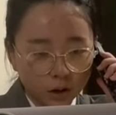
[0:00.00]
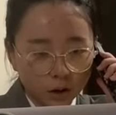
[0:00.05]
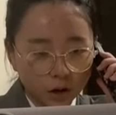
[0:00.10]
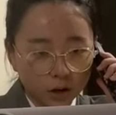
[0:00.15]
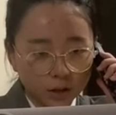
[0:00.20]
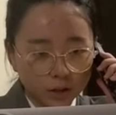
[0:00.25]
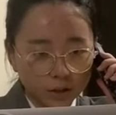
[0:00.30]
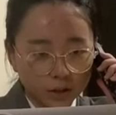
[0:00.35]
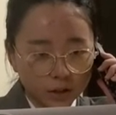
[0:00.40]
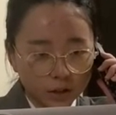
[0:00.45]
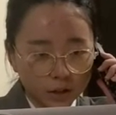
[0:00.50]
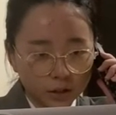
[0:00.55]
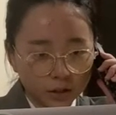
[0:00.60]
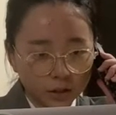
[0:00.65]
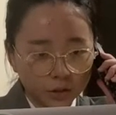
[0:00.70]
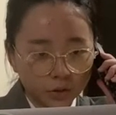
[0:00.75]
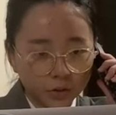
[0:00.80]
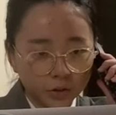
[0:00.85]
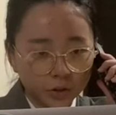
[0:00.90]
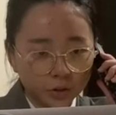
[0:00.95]
costs
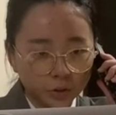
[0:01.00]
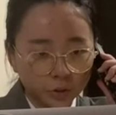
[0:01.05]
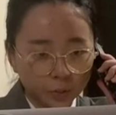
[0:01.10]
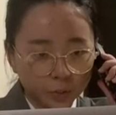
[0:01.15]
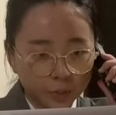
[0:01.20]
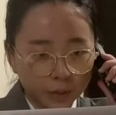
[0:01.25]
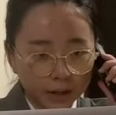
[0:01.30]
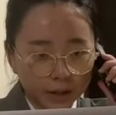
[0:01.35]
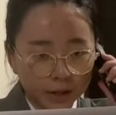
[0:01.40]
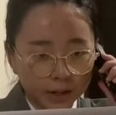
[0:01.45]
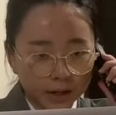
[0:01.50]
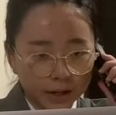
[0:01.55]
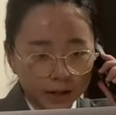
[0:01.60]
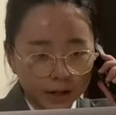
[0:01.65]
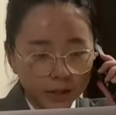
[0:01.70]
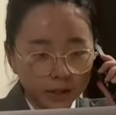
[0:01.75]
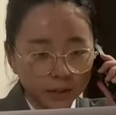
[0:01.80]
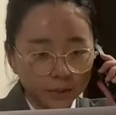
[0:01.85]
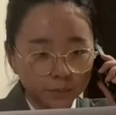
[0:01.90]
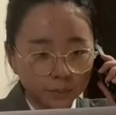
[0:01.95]
600 rupiah
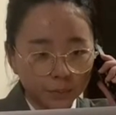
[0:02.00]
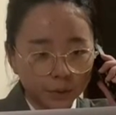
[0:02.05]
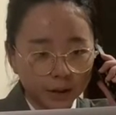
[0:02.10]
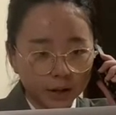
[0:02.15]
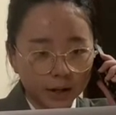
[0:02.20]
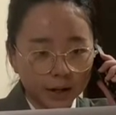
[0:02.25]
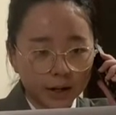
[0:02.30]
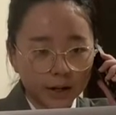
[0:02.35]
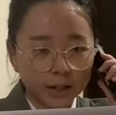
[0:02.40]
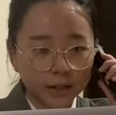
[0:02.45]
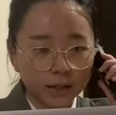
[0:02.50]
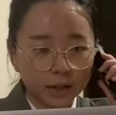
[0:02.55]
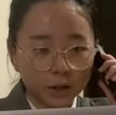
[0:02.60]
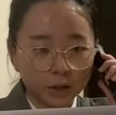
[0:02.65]
net per night,